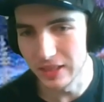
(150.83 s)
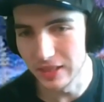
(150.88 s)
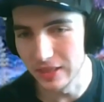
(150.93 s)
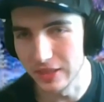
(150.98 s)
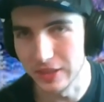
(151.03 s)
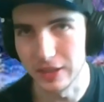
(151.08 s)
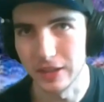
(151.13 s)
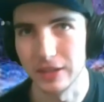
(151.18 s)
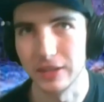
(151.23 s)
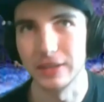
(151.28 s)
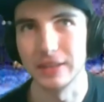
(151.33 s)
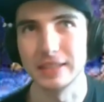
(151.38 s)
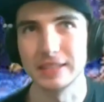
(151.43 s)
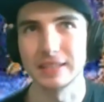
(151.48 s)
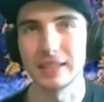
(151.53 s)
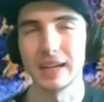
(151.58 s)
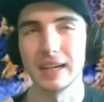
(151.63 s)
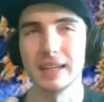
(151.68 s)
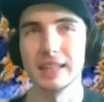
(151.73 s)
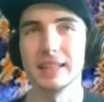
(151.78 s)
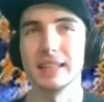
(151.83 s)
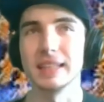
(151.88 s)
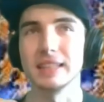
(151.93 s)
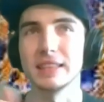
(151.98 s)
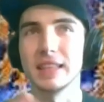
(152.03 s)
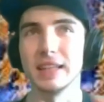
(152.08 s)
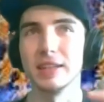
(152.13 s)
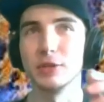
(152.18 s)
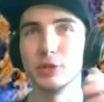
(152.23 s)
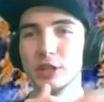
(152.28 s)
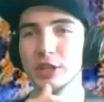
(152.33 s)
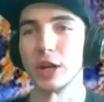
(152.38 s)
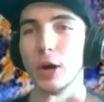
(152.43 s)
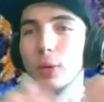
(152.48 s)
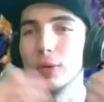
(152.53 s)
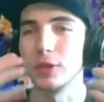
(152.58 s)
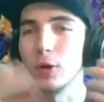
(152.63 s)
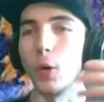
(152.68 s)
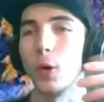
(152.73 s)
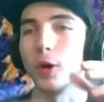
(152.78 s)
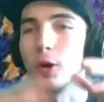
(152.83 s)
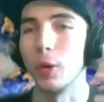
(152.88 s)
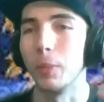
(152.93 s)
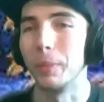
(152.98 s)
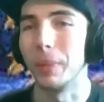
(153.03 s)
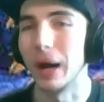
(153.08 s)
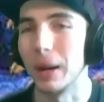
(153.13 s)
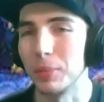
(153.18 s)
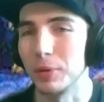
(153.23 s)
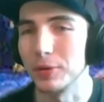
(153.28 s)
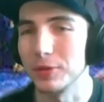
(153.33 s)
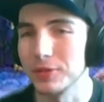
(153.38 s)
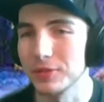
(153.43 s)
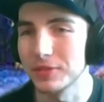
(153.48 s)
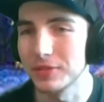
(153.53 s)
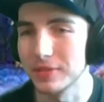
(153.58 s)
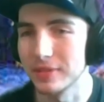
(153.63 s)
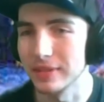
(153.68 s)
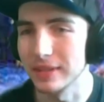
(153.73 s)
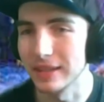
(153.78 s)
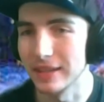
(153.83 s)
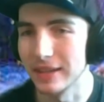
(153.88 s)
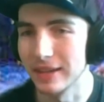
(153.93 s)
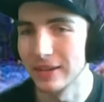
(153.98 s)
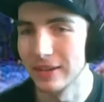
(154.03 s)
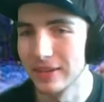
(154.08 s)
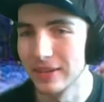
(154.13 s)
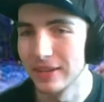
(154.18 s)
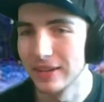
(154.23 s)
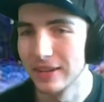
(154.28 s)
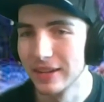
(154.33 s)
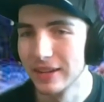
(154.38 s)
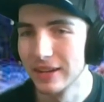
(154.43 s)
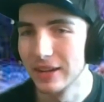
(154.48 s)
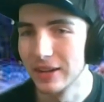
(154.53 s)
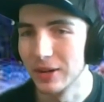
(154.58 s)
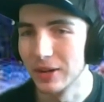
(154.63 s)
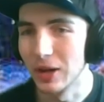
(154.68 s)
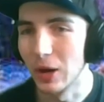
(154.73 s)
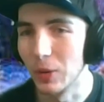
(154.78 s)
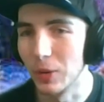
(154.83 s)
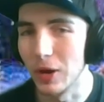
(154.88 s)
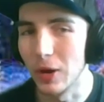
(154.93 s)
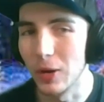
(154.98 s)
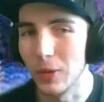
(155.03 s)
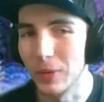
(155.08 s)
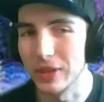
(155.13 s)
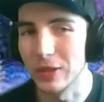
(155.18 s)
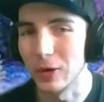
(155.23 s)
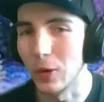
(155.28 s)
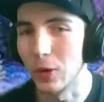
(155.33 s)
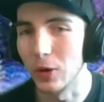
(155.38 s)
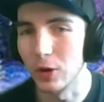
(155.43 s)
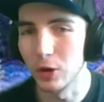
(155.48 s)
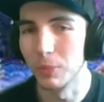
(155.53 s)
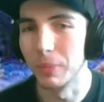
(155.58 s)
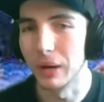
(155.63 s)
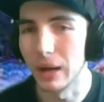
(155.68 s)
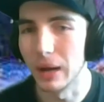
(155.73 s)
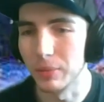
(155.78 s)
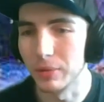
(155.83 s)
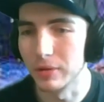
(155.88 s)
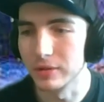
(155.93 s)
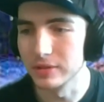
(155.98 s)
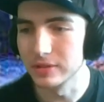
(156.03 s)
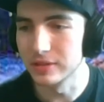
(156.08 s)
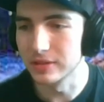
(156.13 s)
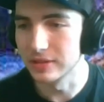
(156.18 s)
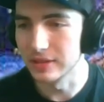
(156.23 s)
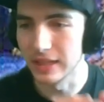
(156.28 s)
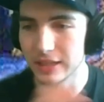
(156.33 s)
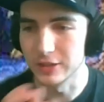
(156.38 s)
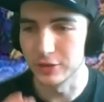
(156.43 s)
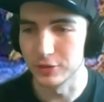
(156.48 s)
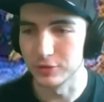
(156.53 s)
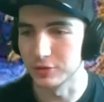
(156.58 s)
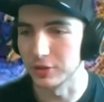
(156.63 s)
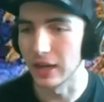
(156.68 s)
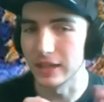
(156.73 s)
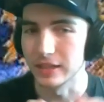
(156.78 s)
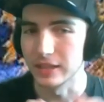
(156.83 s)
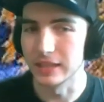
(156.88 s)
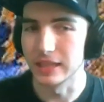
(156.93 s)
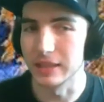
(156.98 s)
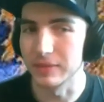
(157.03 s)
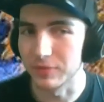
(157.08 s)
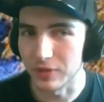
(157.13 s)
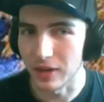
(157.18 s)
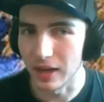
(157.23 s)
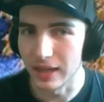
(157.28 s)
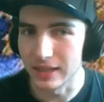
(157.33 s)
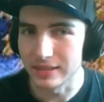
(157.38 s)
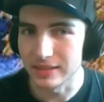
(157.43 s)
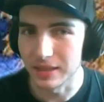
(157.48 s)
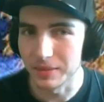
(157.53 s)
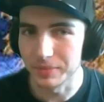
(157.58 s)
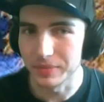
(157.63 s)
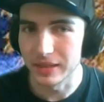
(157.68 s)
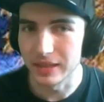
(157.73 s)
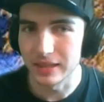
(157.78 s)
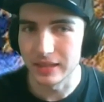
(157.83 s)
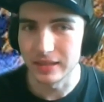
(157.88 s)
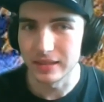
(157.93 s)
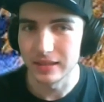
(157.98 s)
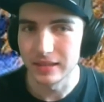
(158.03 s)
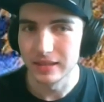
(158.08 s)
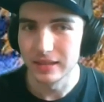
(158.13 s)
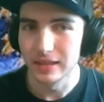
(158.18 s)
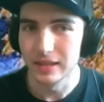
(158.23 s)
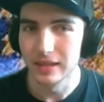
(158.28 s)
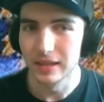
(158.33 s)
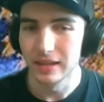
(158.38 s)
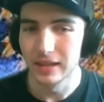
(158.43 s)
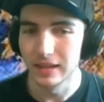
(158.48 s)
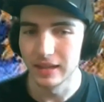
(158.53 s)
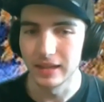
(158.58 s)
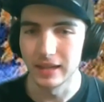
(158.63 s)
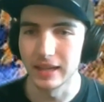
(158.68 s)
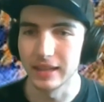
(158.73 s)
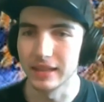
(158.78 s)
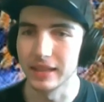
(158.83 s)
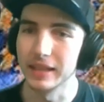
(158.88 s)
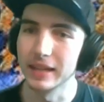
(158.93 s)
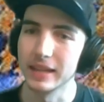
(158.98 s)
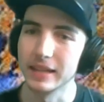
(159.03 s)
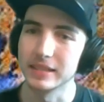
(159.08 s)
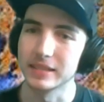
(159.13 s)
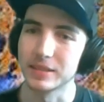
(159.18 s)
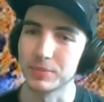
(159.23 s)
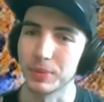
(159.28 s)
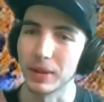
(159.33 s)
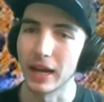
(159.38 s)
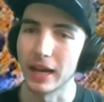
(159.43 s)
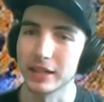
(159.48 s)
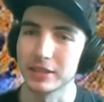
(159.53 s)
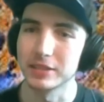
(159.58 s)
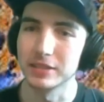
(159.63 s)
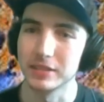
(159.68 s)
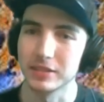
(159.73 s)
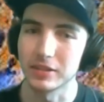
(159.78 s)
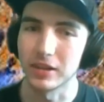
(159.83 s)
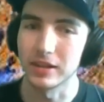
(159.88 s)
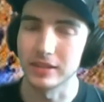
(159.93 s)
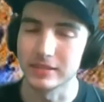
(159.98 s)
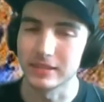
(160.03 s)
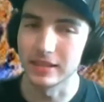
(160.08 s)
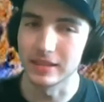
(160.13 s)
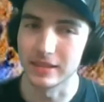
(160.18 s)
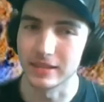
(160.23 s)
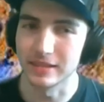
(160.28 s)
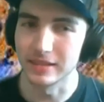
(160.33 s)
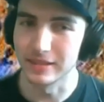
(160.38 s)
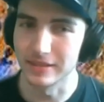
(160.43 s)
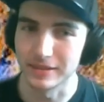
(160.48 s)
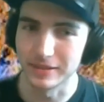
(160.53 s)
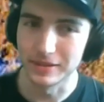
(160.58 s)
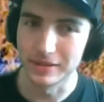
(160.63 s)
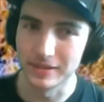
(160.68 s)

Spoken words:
The side, like when the oil bubbles, when the oil bubbles and you're trying to deep fry something, and then it splashes onto the